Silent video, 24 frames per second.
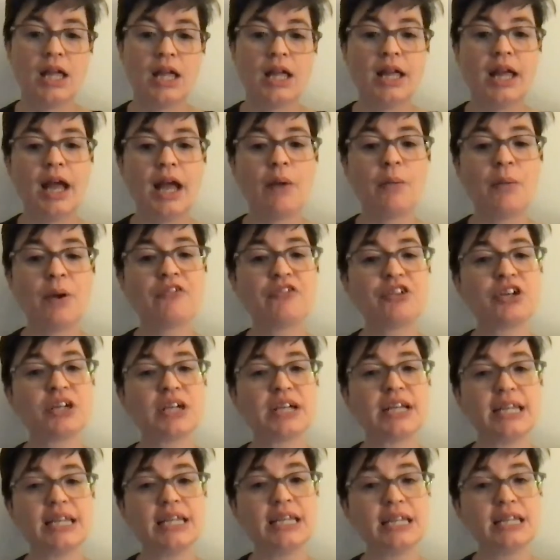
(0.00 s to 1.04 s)
However,
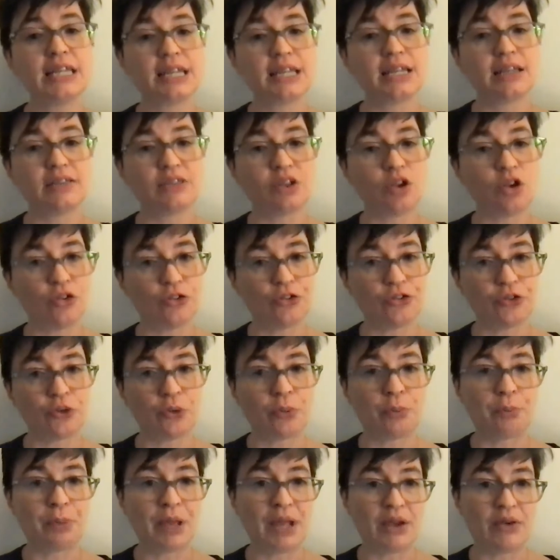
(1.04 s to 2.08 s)
it is
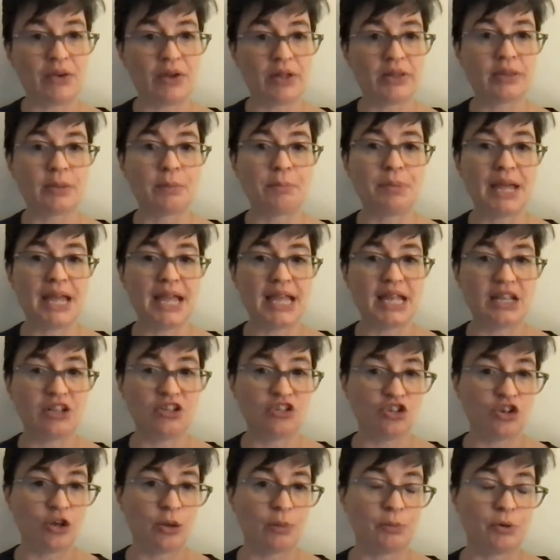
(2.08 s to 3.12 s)
also pairing the
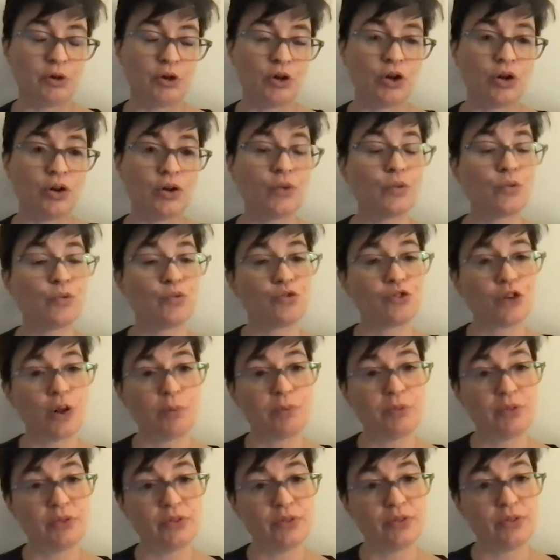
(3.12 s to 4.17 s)
page number
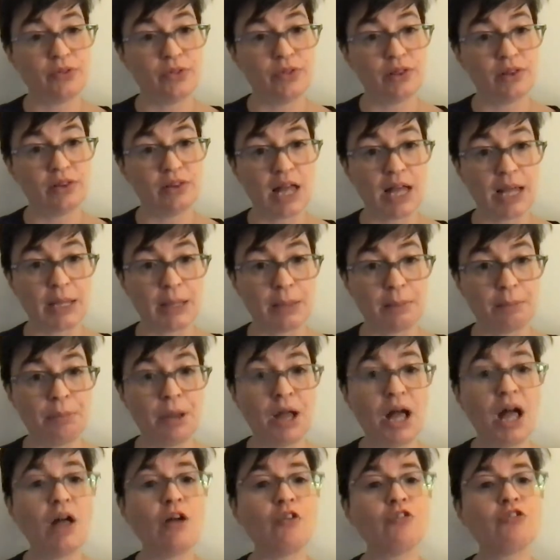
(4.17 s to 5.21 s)
from the line
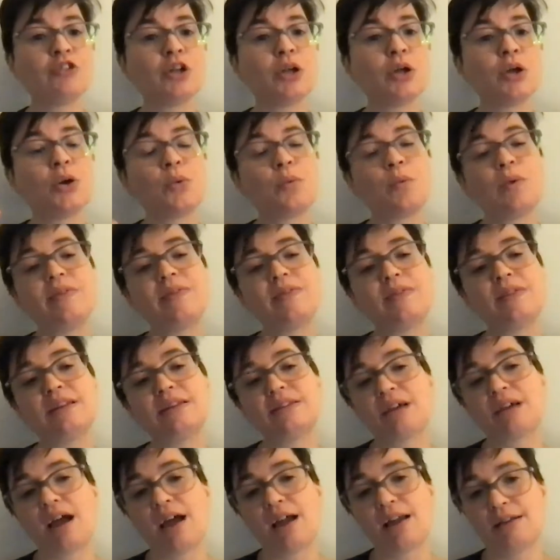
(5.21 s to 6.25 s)
above with the
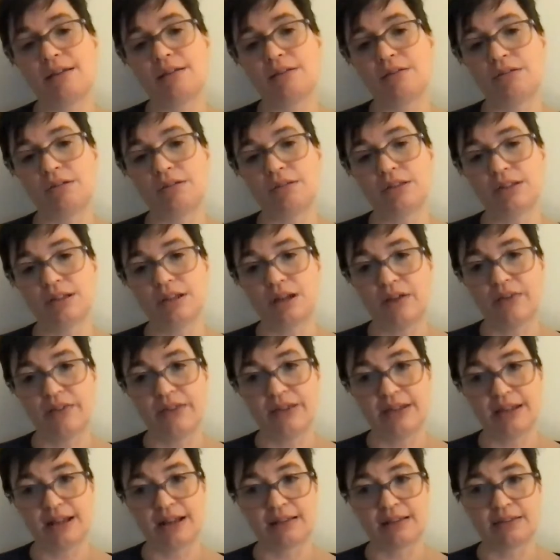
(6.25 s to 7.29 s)
title on the
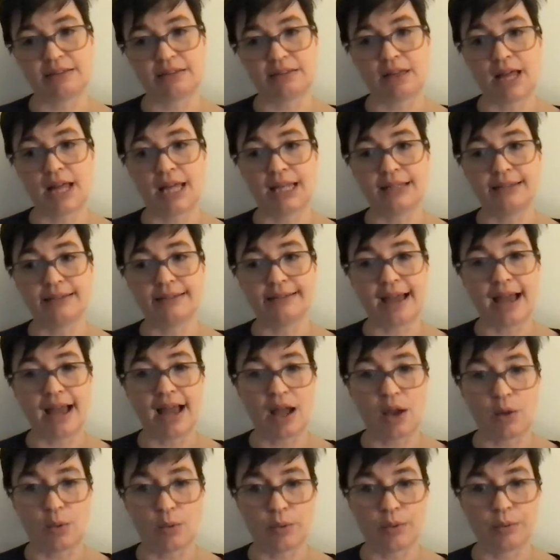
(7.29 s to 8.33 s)
next line
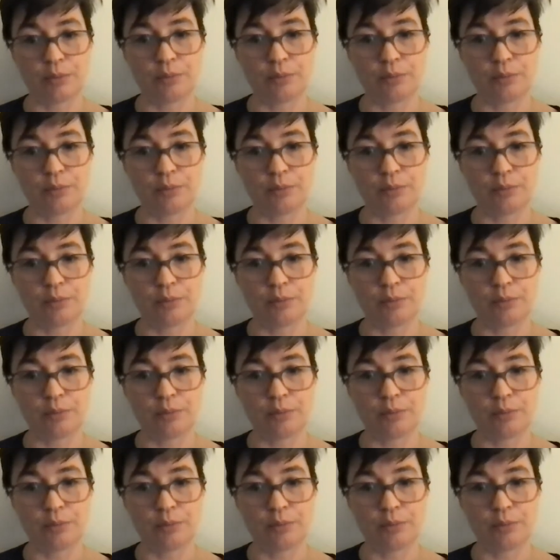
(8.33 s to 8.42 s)
down.